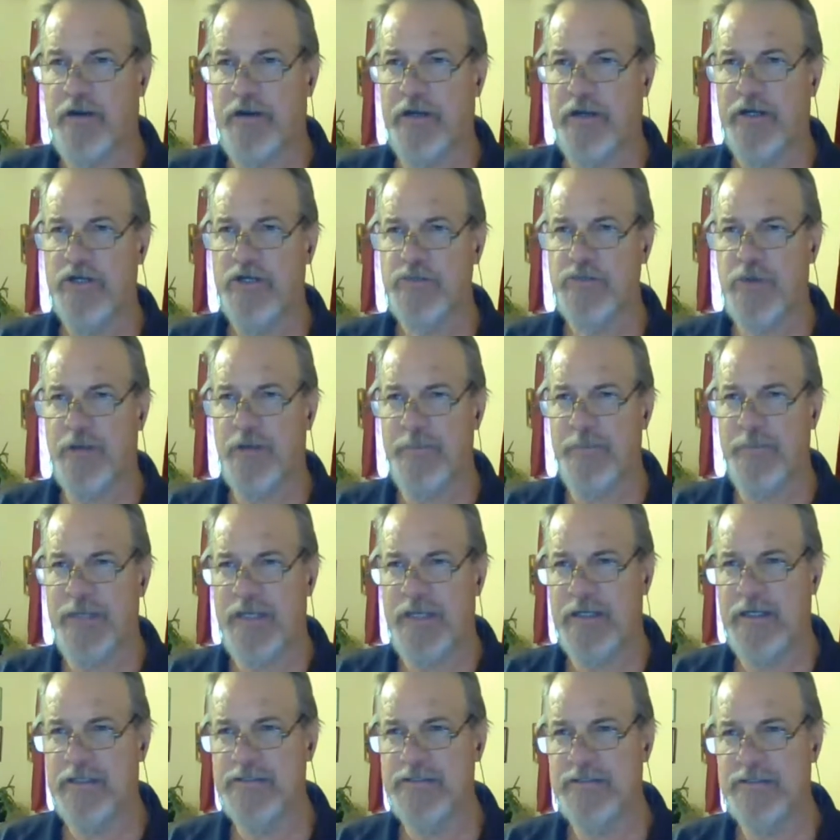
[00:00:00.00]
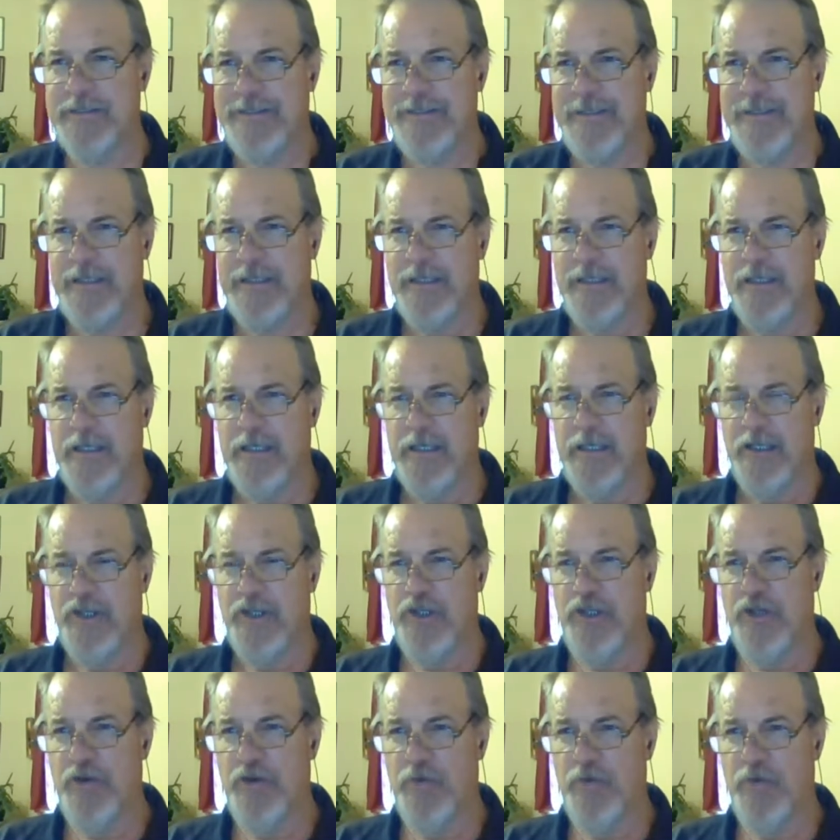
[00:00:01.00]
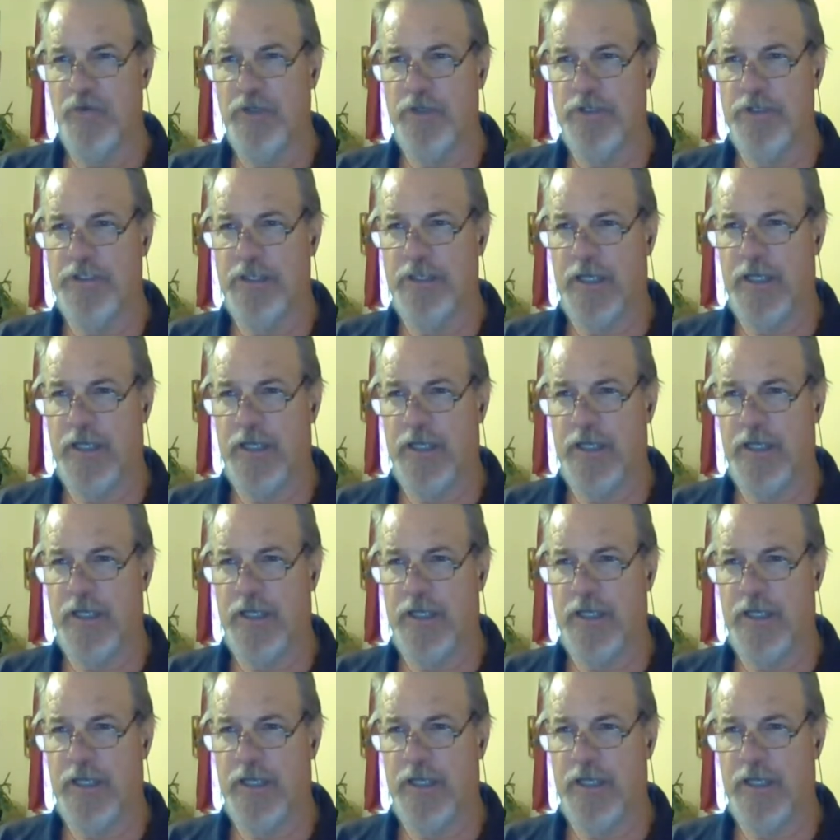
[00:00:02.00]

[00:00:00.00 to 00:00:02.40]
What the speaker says: And here's what I mean is you would,